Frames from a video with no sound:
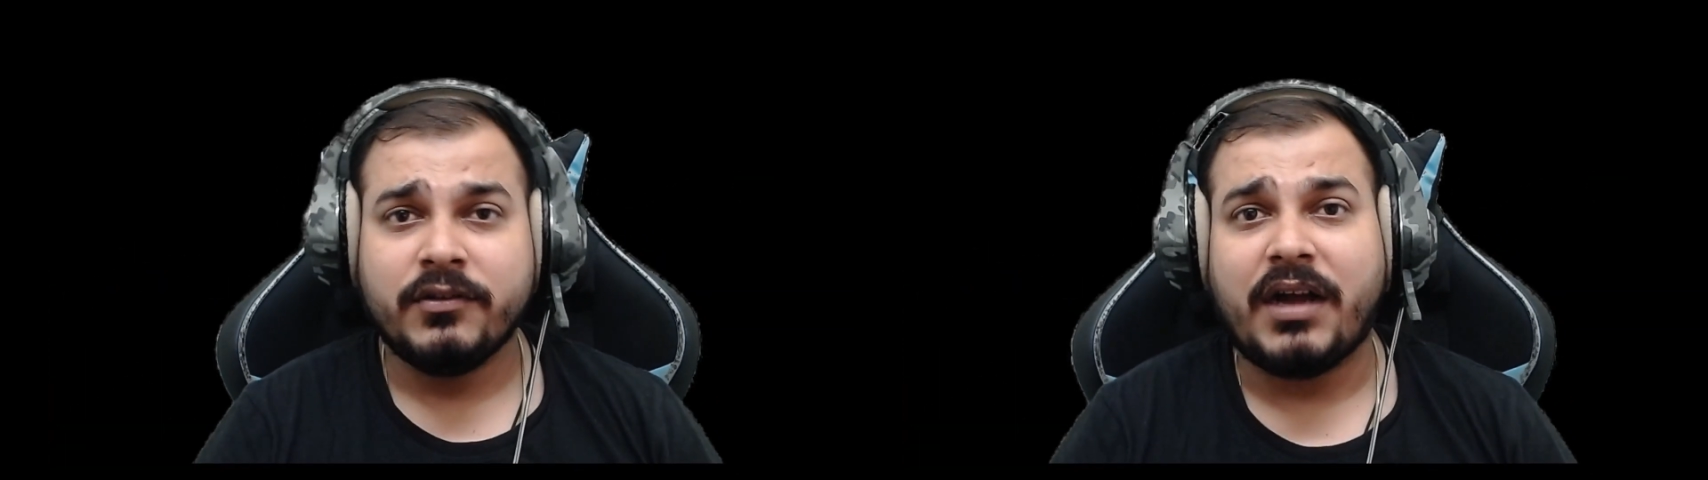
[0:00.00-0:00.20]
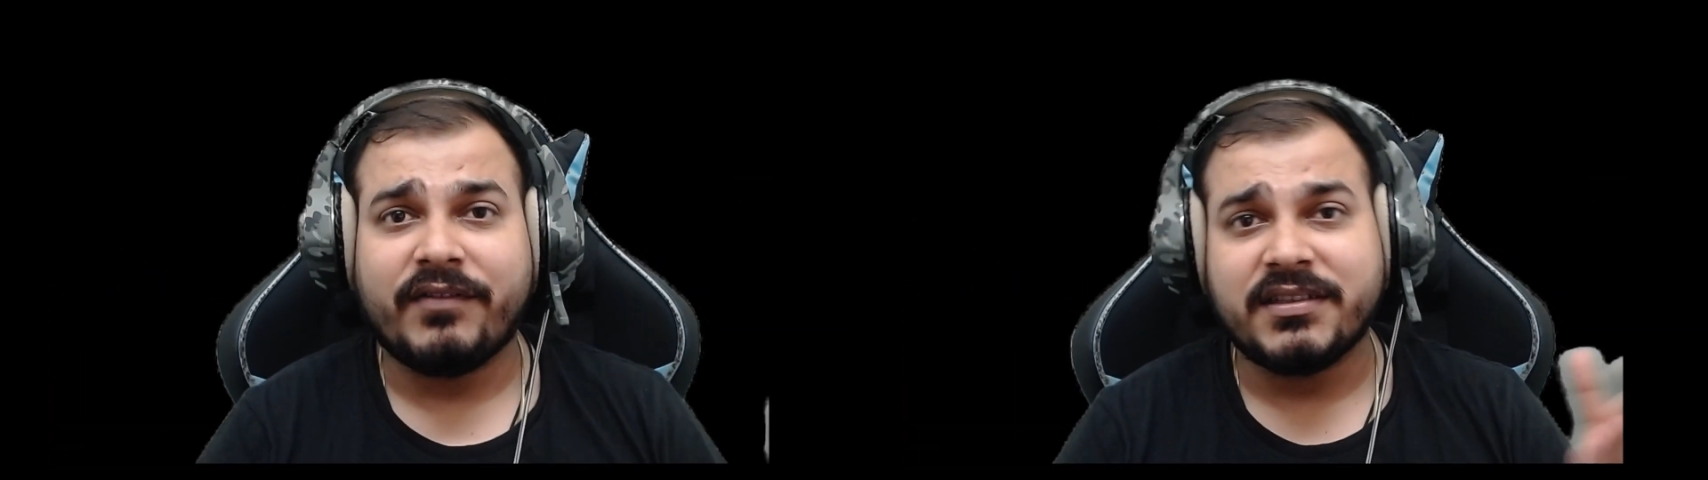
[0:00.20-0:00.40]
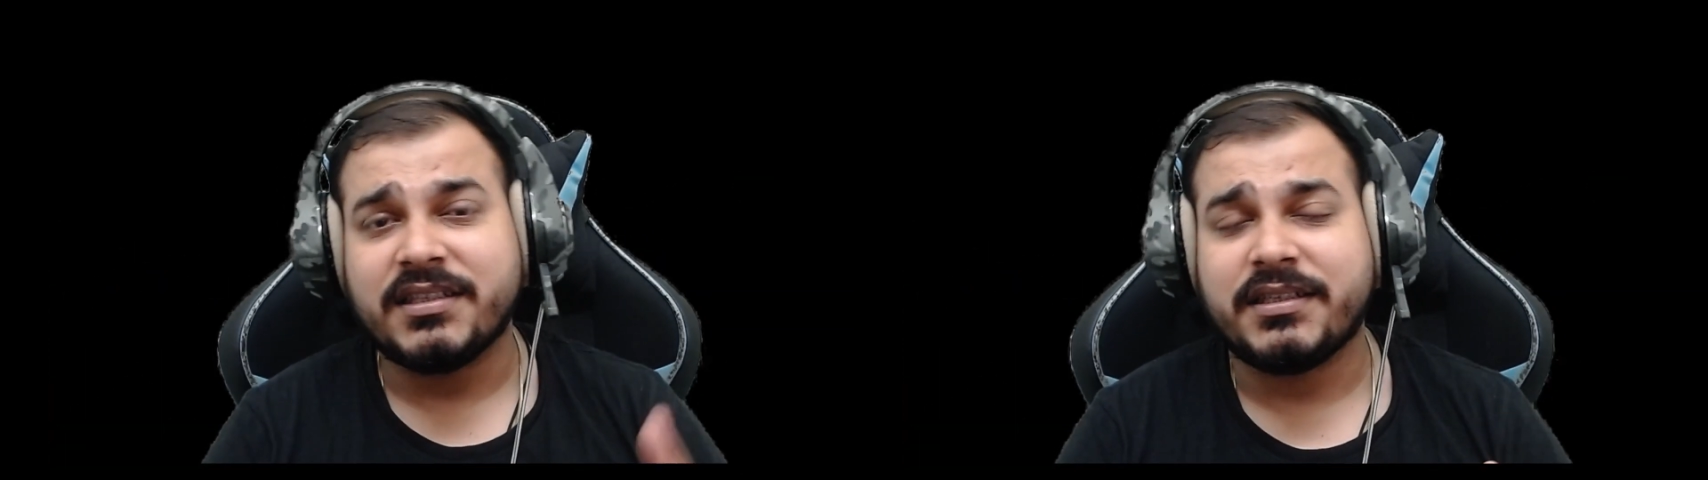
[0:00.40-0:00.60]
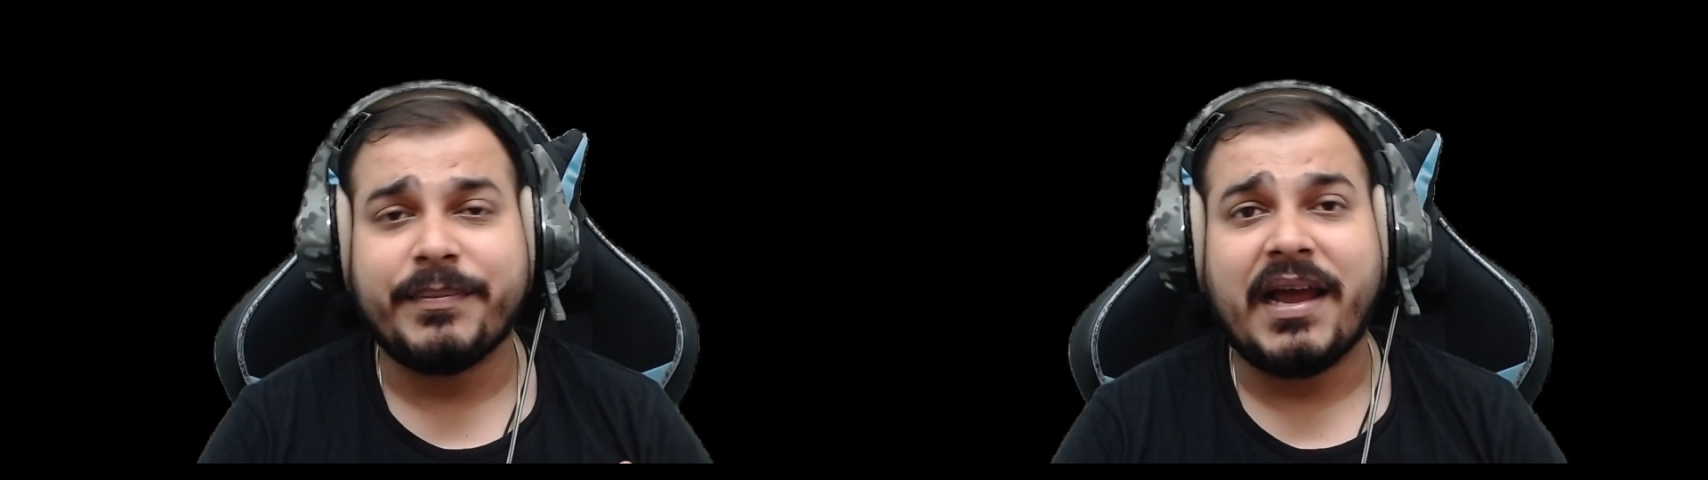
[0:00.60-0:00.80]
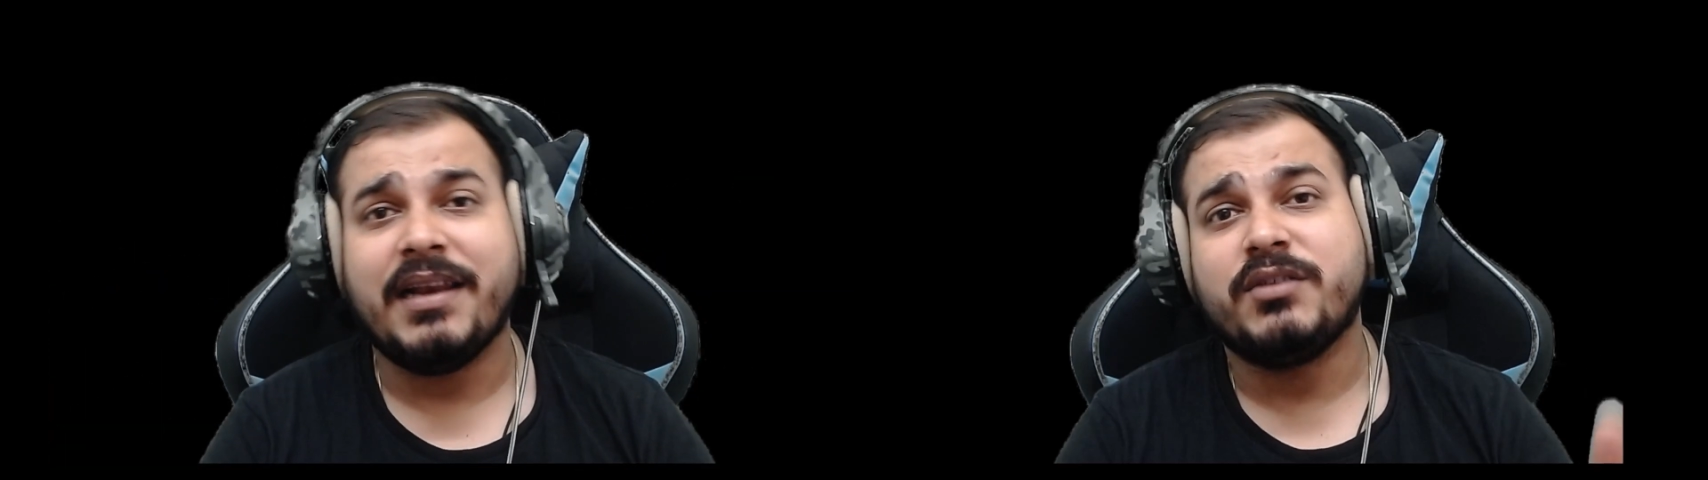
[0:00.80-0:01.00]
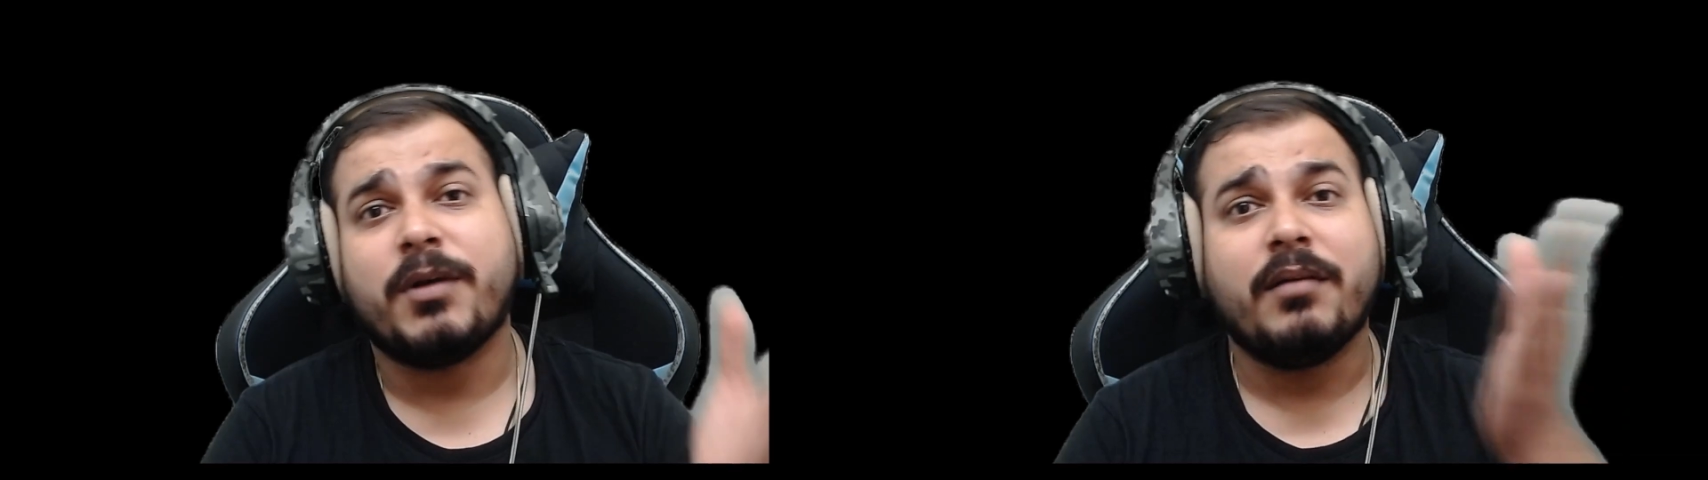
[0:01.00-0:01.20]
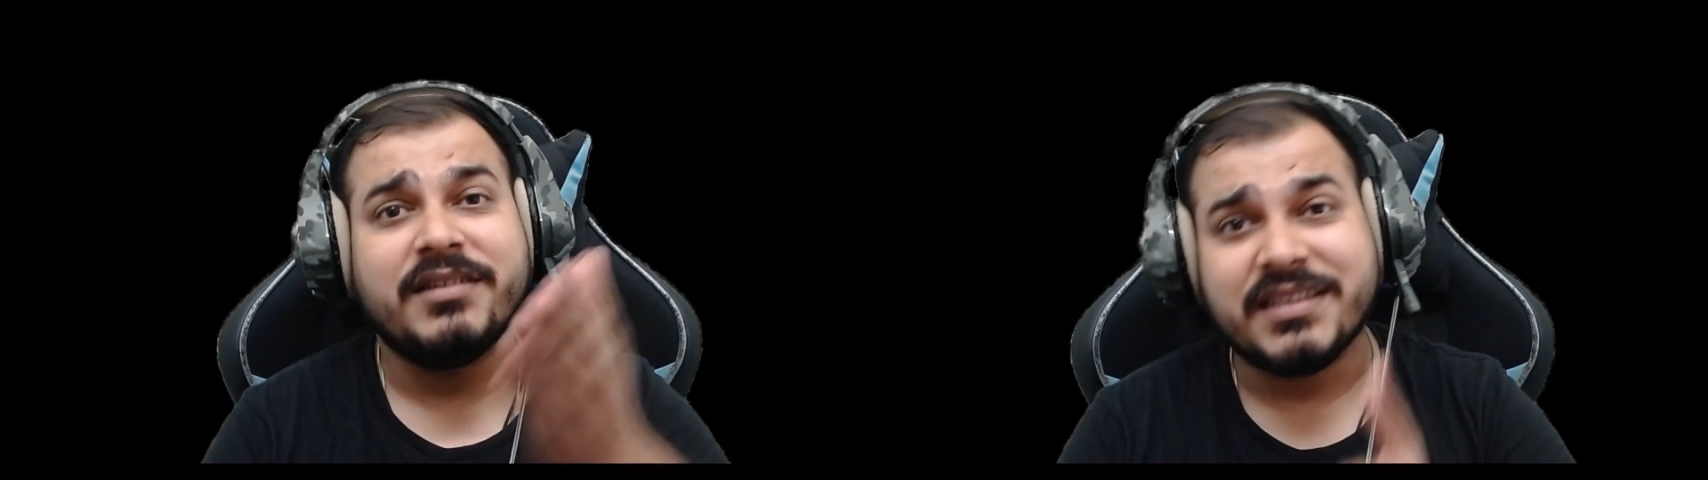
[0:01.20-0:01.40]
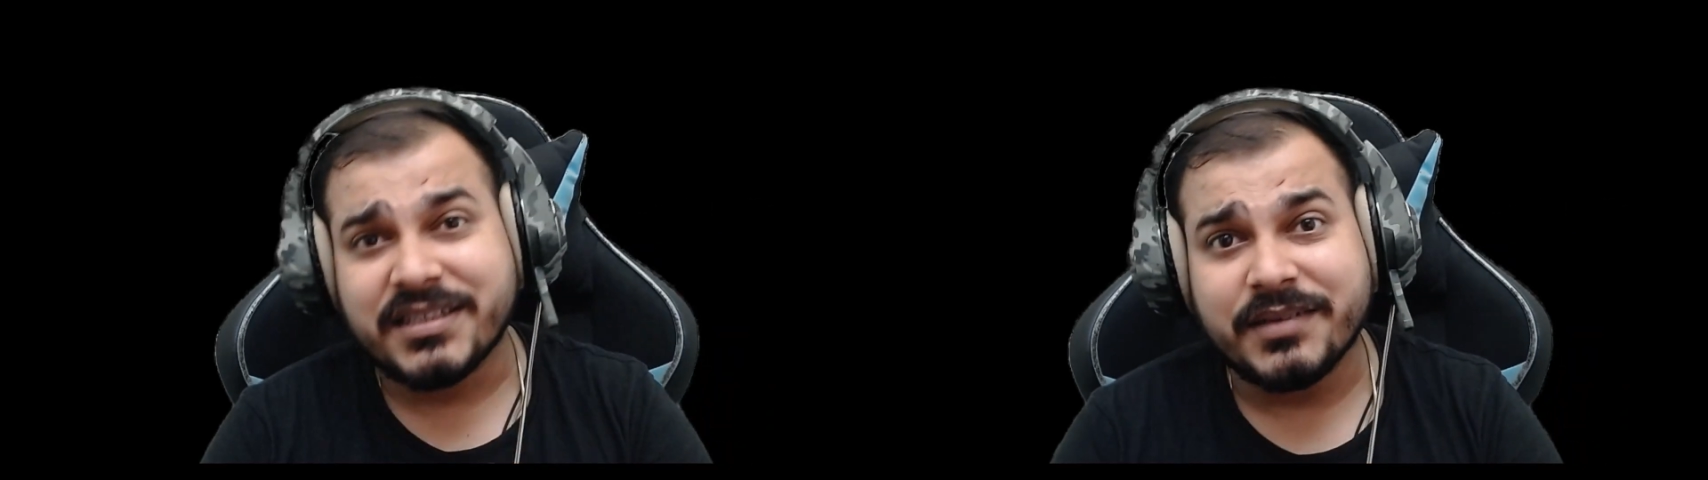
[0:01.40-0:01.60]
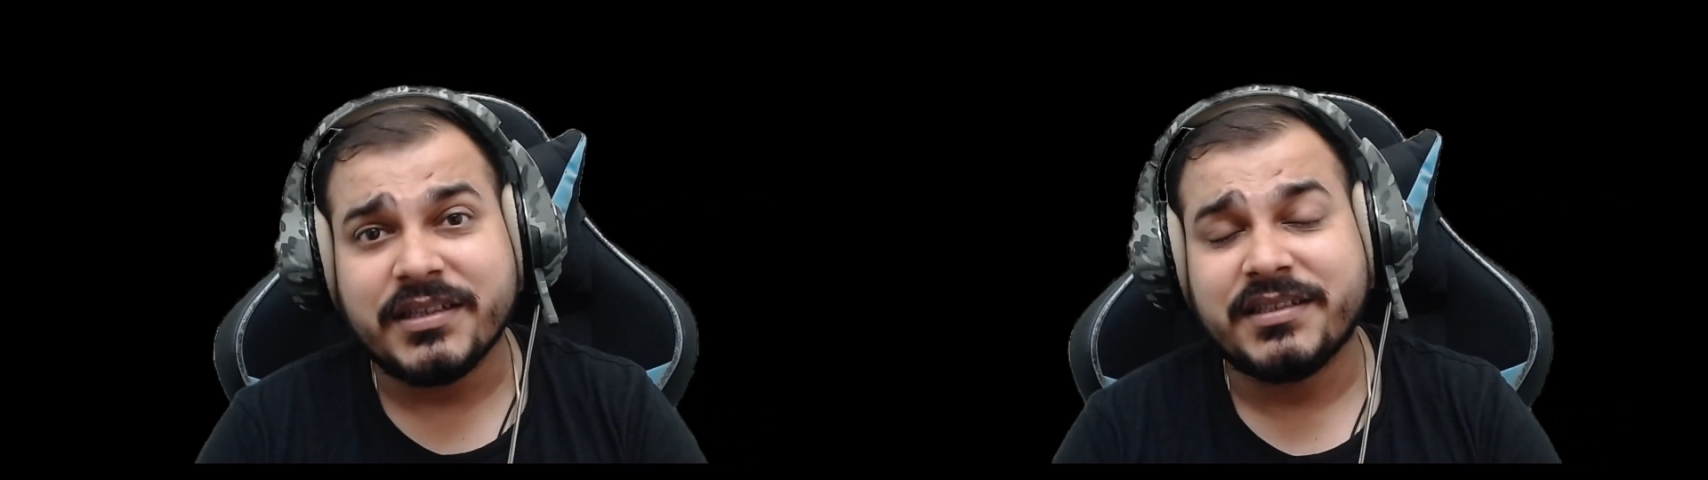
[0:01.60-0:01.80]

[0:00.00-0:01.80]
So after system analyst, probably system